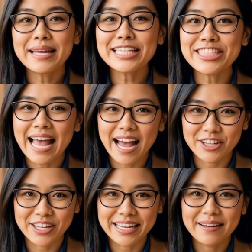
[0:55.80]

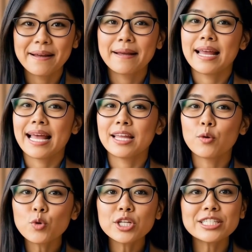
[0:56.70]
Exactly. And in
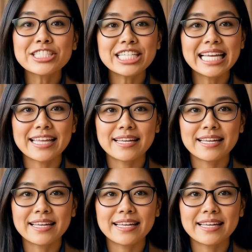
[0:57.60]
real estate,